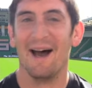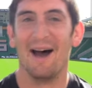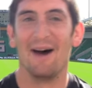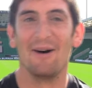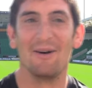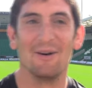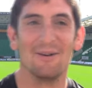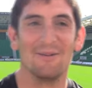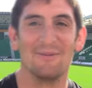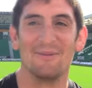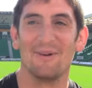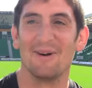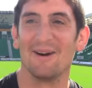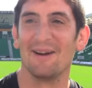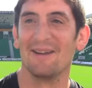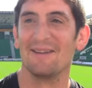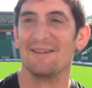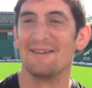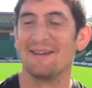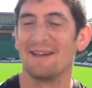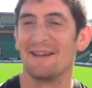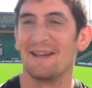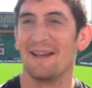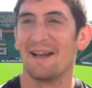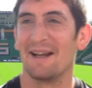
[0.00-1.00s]
I wouldn't
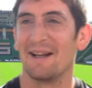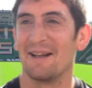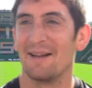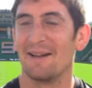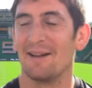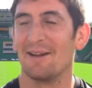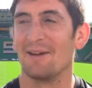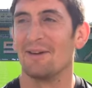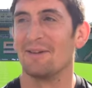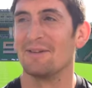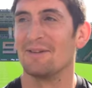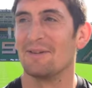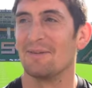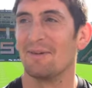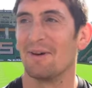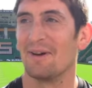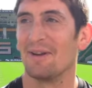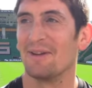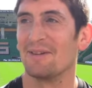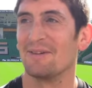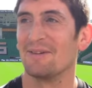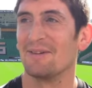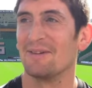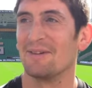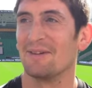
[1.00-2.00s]
mind seeing England lose, to be
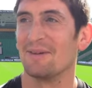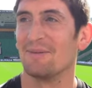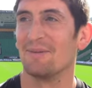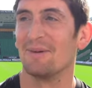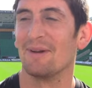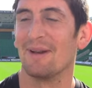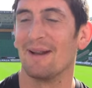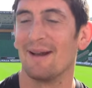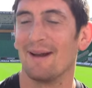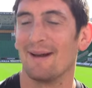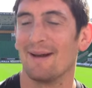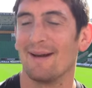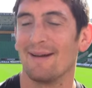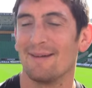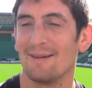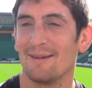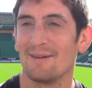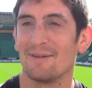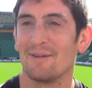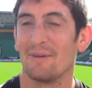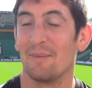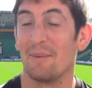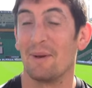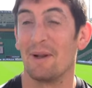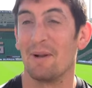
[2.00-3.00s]
honest with you, but uh,
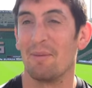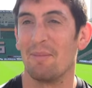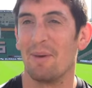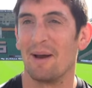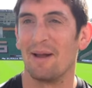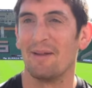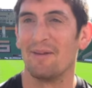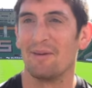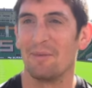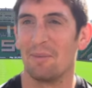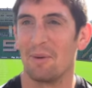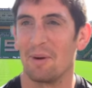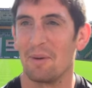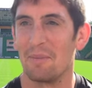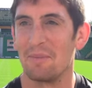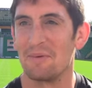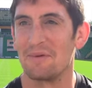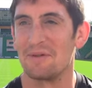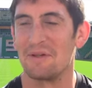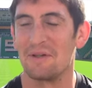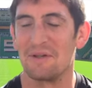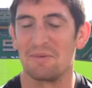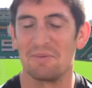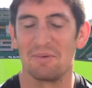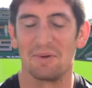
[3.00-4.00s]
just for a bit of banter
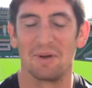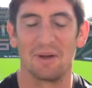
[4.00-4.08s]
purposes.